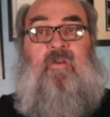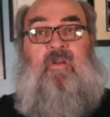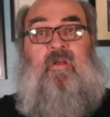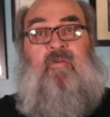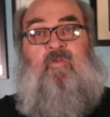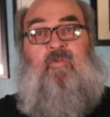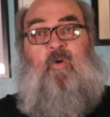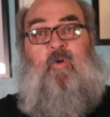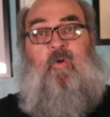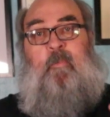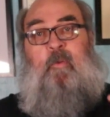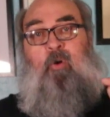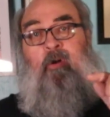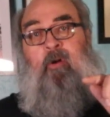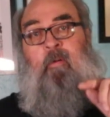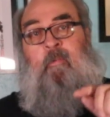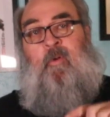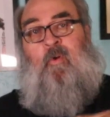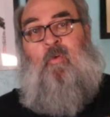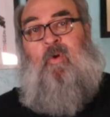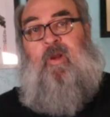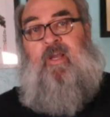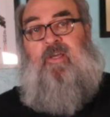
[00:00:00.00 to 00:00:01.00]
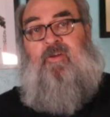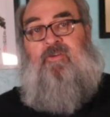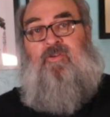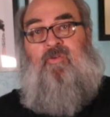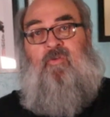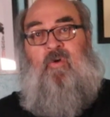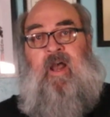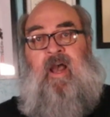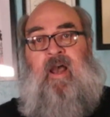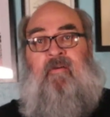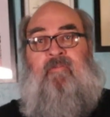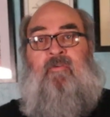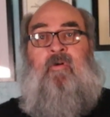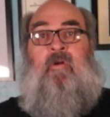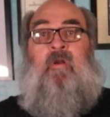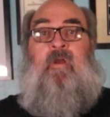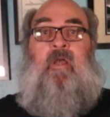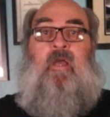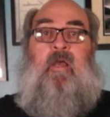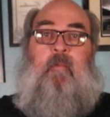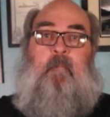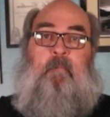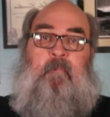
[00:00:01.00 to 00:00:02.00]
of reporter Maria Shriver,
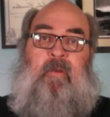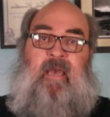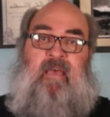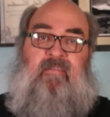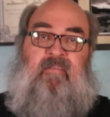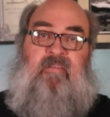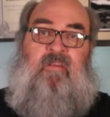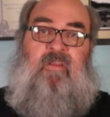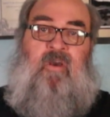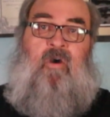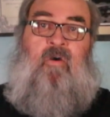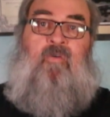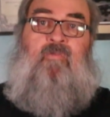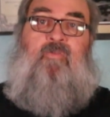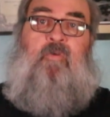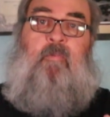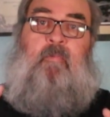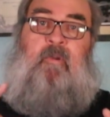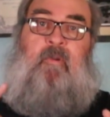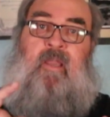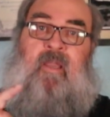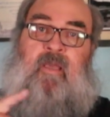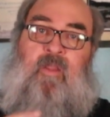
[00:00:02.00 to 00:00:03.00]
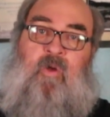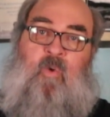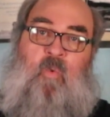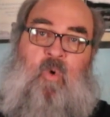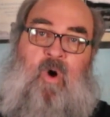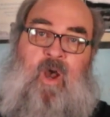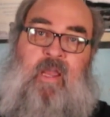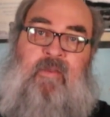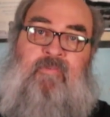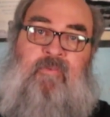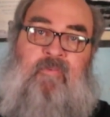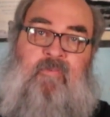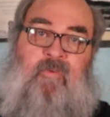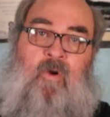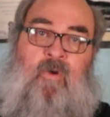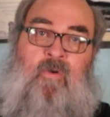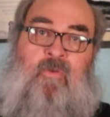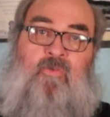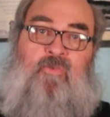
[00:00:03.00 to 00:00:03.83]
best known for being the wife of Arnold